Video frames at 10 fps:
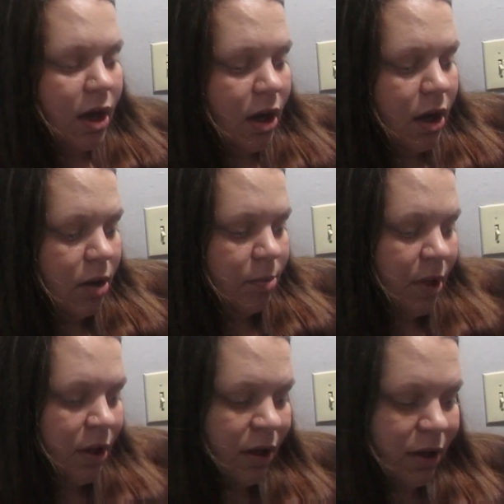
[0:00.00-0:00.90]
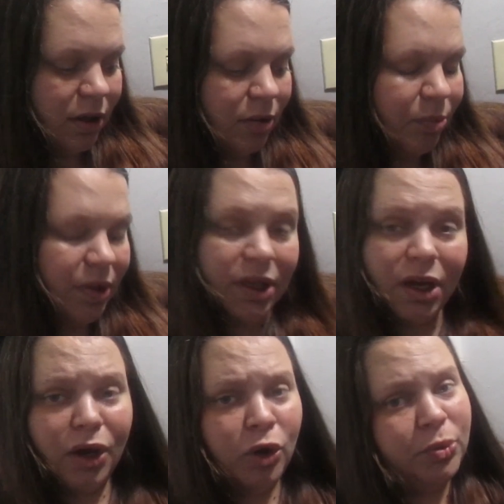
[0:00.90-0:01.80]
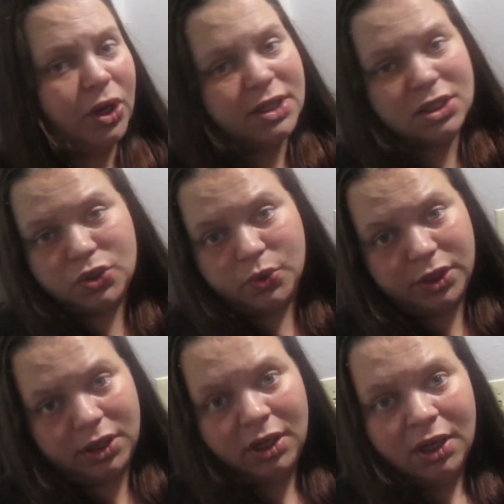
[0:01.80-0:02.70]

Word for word: Um, but yeah, I hope you guys enjoy